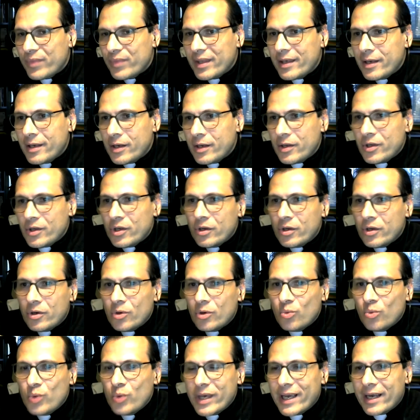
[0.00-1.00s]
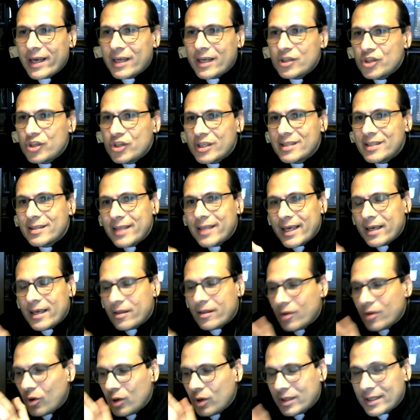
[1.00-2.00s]
we cannot just take
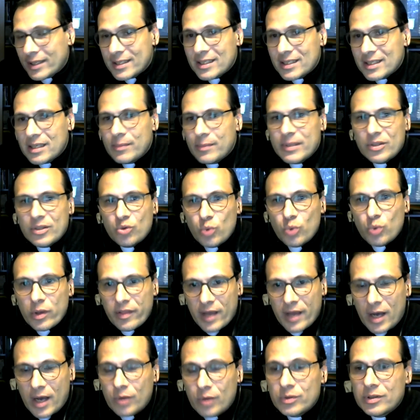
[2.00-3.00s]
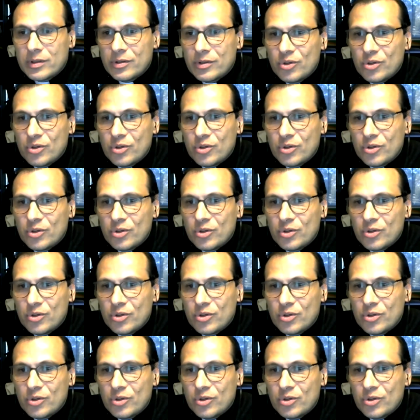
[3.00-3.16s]
the Old Testament without